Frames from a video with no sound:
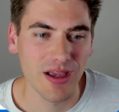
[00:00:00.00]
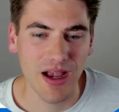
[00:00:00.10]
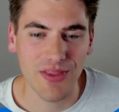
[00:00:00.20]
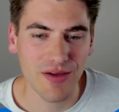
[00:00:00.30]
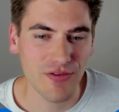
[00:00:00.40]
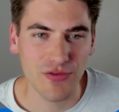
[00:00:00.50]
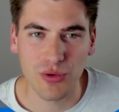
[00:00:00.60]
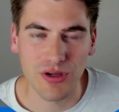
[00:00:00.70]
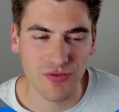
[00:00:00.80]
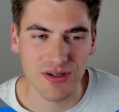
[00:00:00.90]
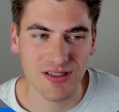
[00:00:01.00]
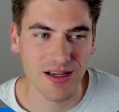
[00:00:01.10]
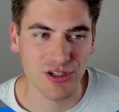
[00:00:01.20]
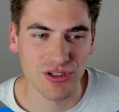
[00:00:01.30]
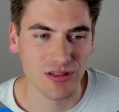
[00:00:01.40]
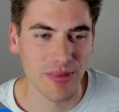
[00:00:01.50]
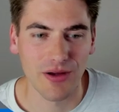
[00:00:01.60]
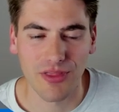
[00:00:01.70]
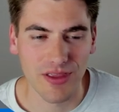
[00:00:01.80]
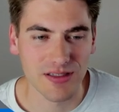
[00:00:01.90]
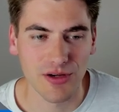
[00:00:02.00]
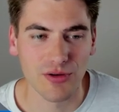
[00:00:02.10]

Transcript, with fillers: And they have a few different sections about things that are